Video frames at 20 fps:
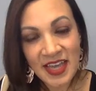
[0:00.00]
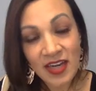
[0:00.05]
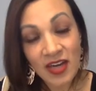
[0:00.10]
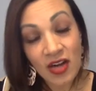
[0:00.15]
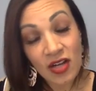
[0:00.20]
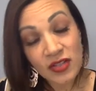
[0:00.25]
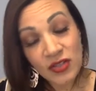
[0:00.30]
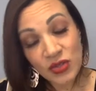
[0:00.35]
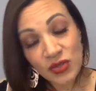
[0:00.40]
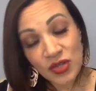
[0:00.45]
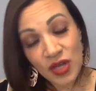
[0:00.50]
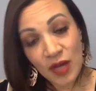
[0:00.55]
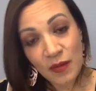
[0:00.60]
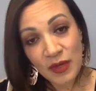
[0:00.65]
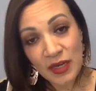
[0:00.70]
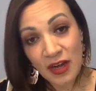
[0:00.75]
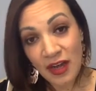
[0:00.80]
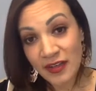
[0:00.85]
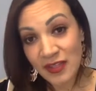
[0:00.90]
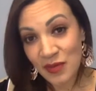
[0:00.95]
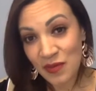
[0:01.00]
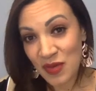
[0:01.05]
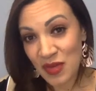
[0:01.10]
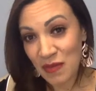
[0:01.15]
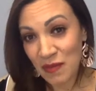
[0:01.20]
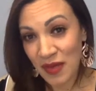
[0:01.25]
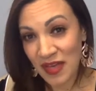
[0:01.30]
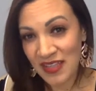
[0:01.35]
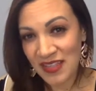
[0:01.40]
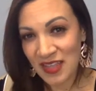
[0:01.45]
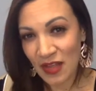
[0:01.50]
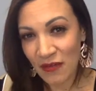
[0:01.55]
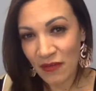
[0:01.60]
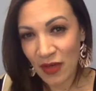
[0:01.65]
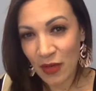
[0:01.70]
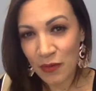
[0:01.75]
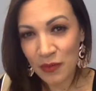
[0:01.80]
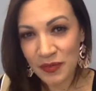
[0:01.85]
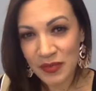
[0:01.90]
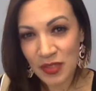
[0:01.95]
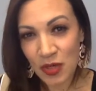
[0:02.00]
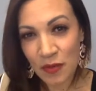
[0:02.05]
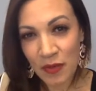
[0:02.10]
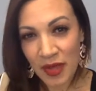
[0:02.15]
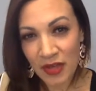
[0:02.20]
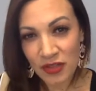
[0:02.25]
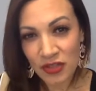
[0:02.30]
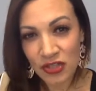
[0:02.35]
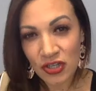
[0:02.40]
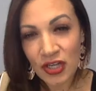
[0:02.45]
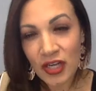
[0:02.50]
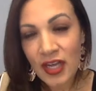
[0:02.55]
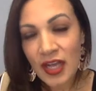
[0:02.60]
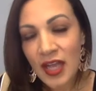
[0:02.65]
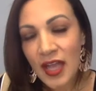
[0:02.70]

and it also taught me not to beat myself up so much.